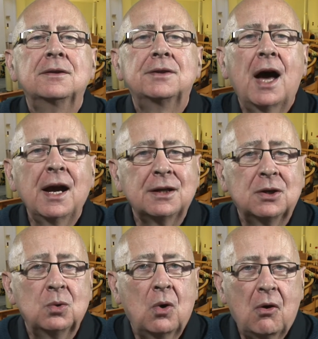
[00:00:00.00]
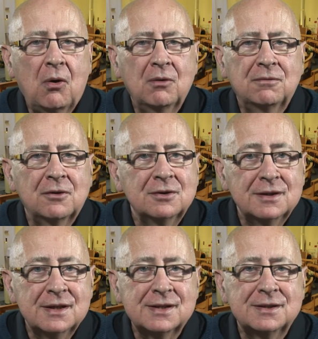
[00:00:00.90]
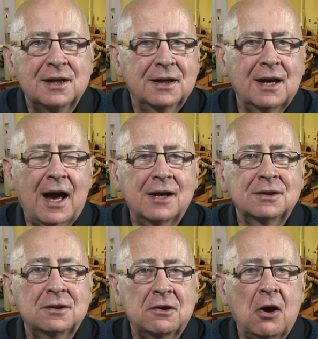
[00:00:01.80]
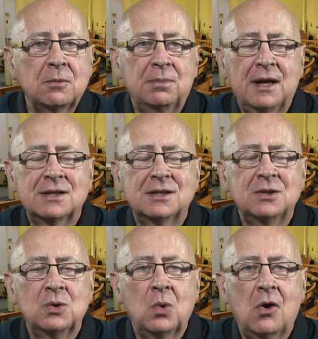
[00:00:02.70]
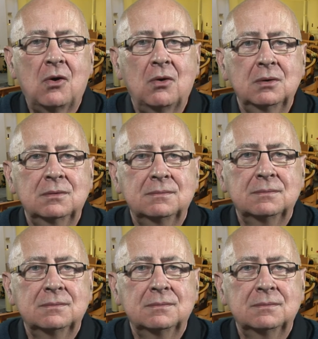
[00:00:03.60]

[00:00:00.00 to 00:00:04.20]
Thank you all for listening, and God bless you all.